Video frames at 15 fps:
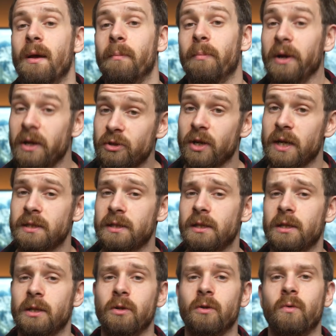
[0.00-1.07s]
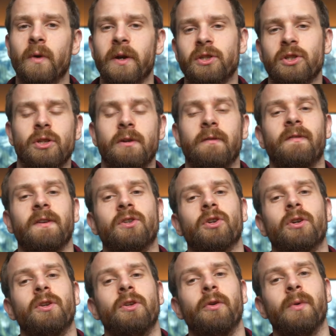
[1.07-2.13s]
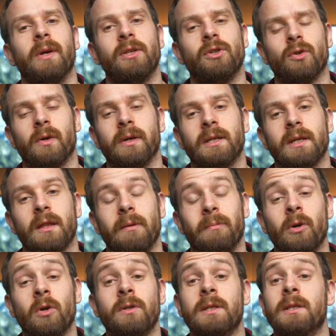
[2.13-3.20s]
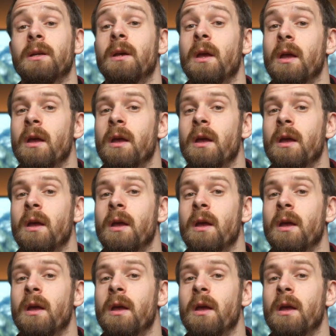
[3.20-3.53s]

but interested to know which new feature you enjoyed the most.